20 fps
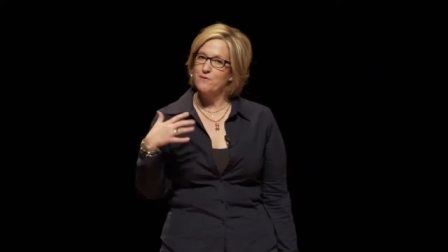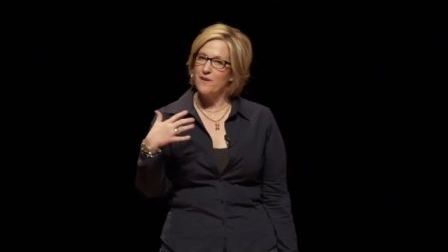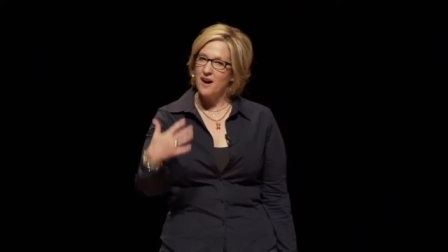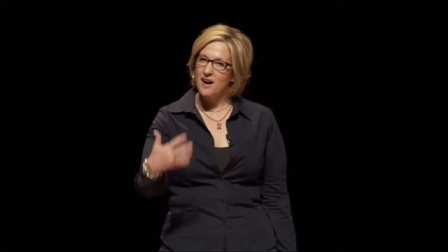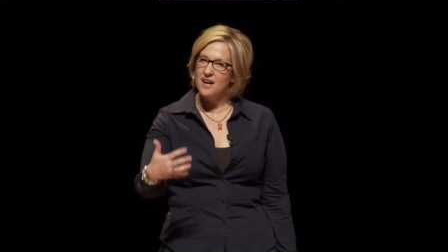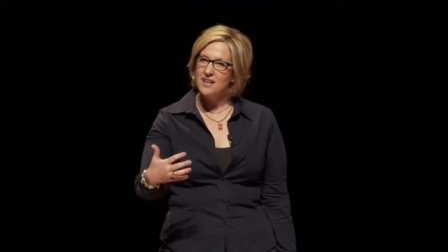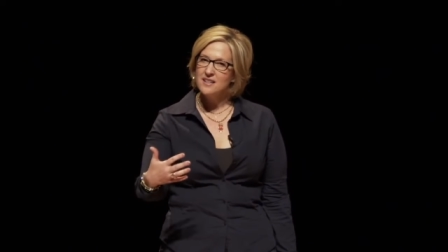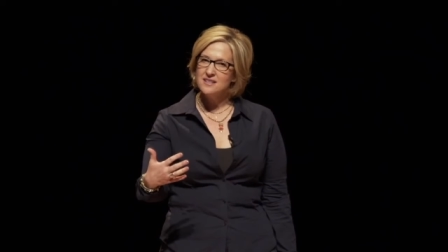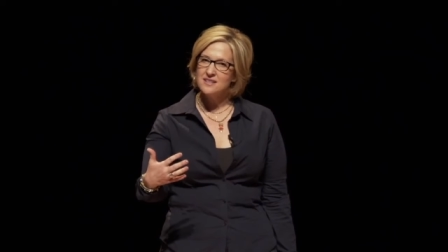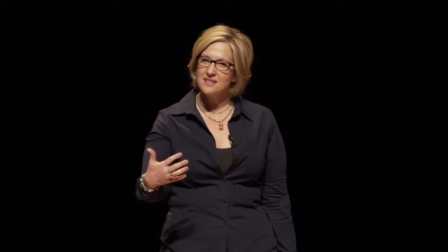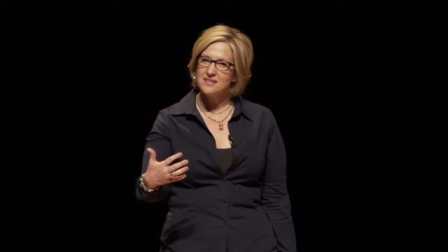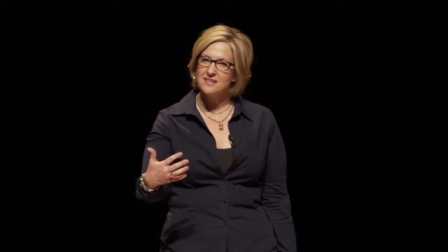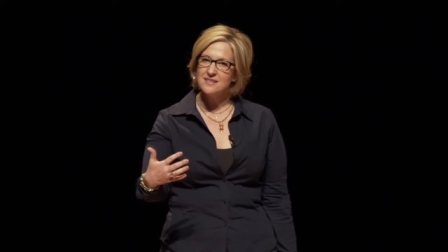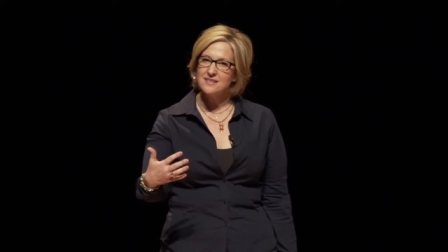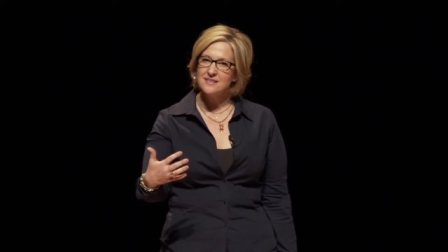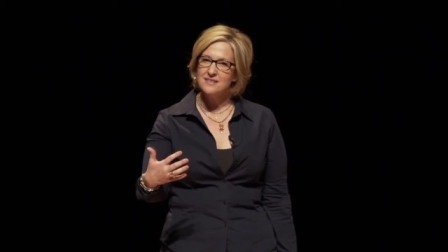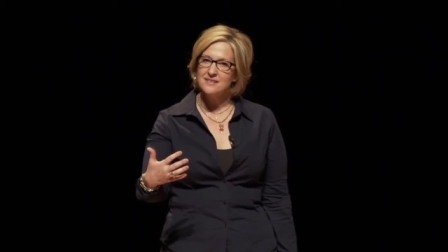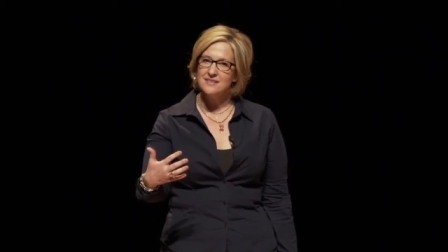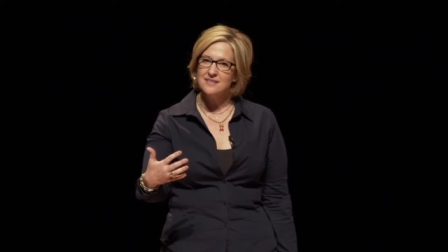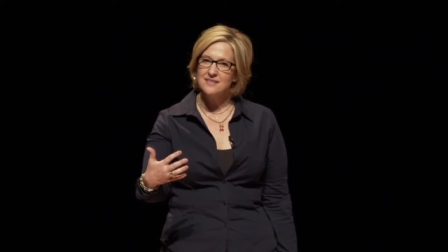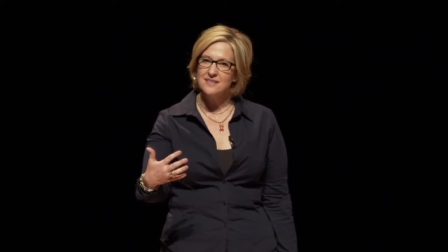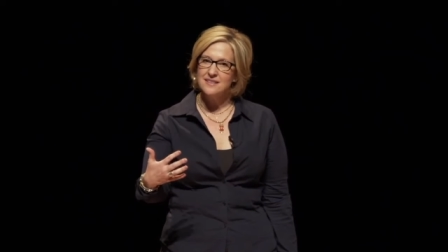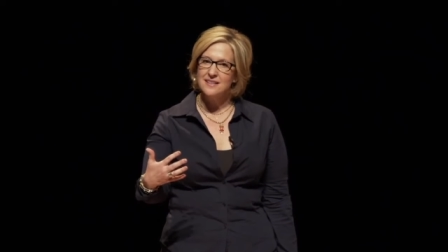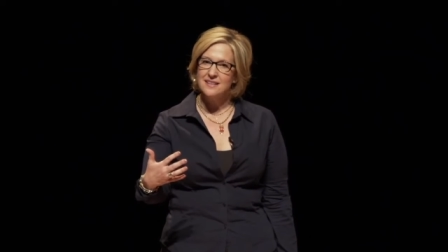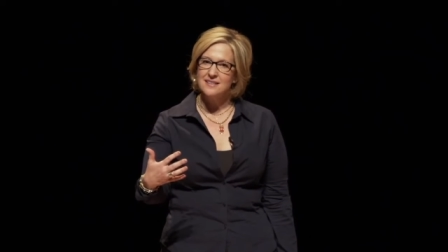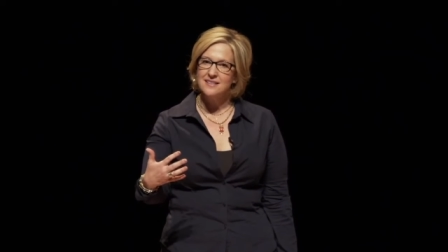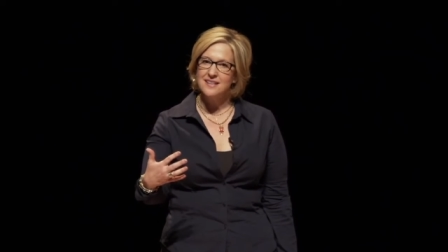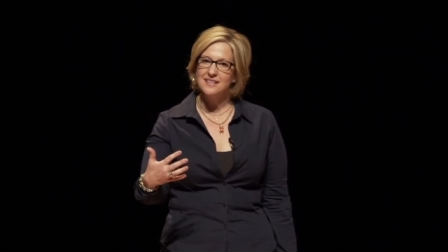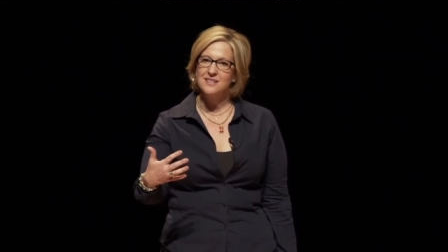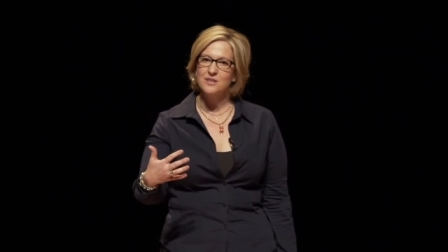fonts
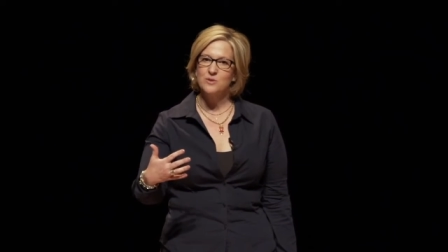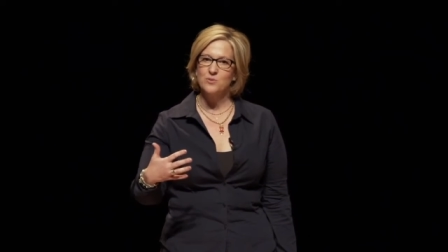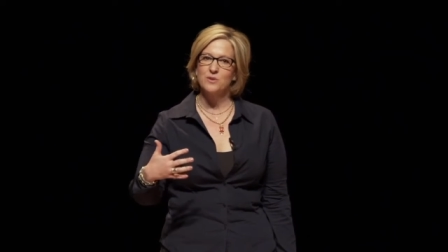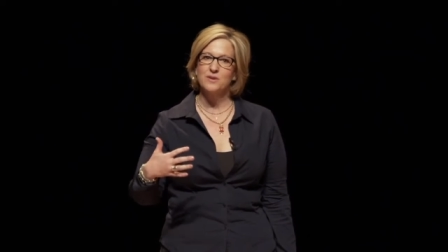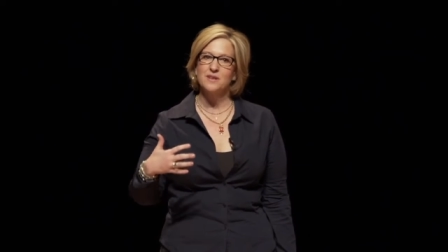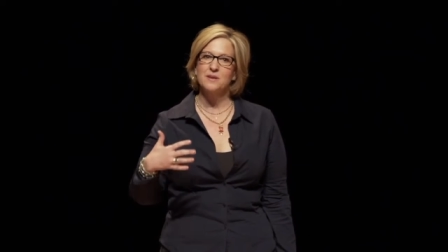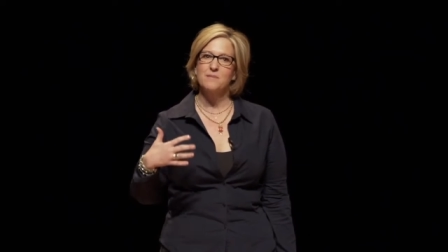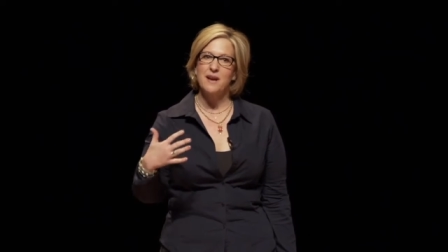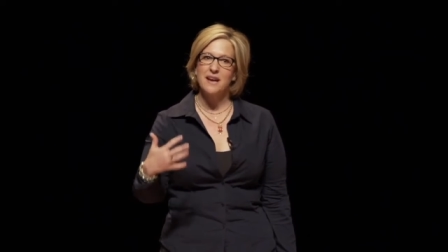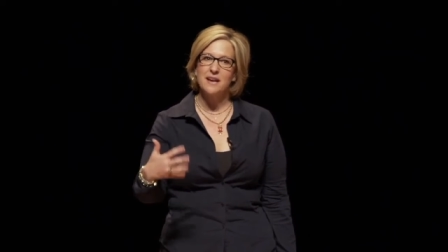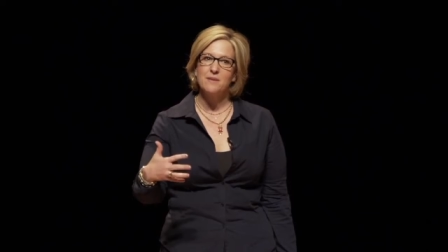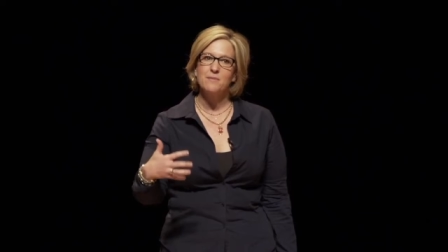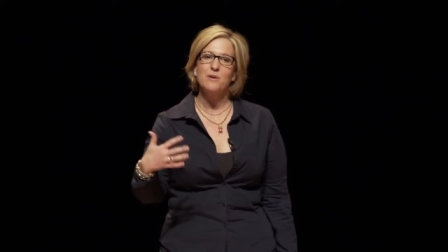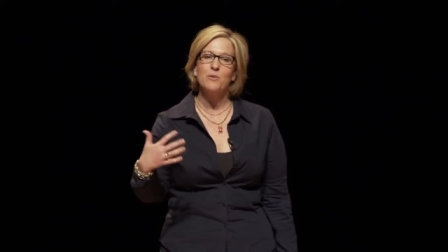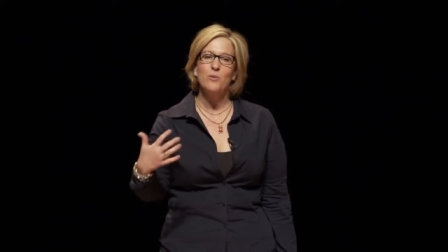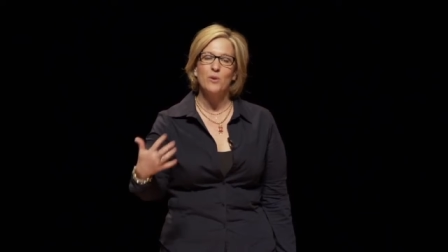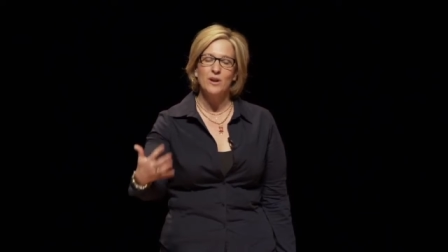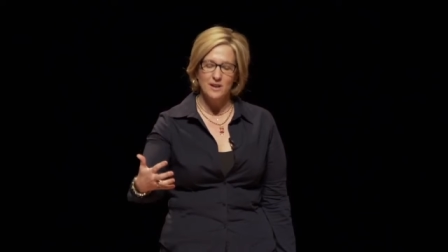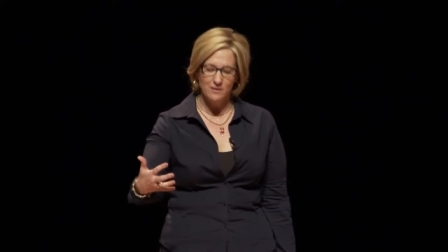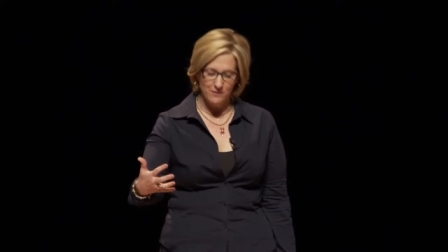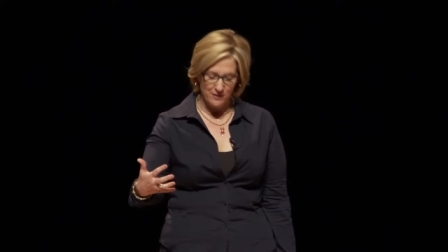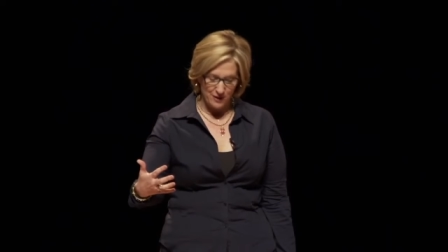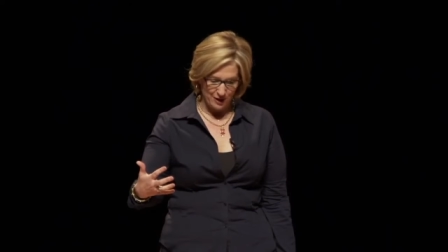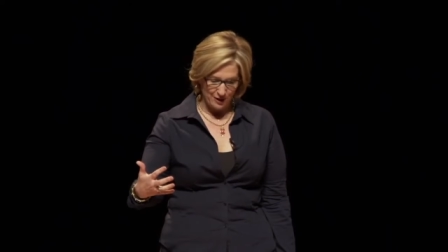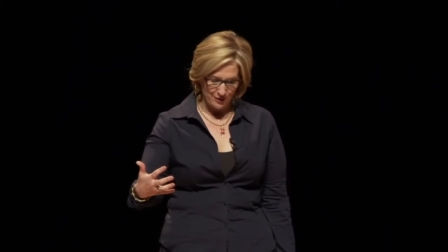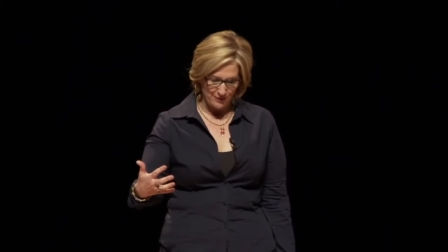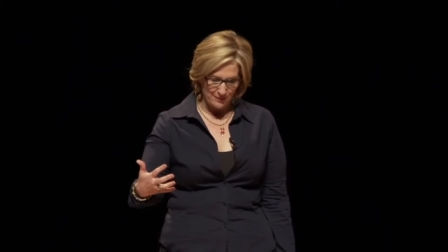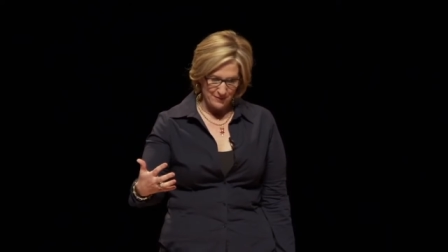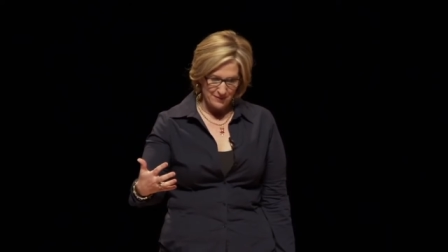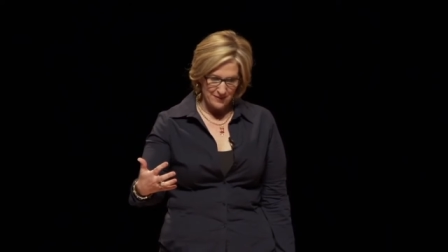doesn't really make me one of
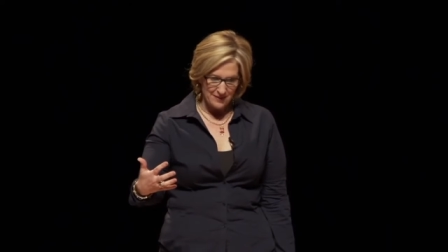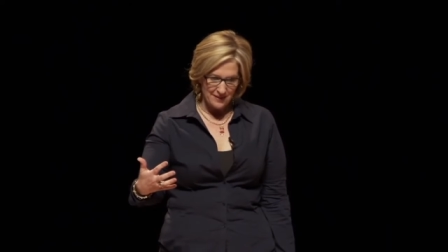you.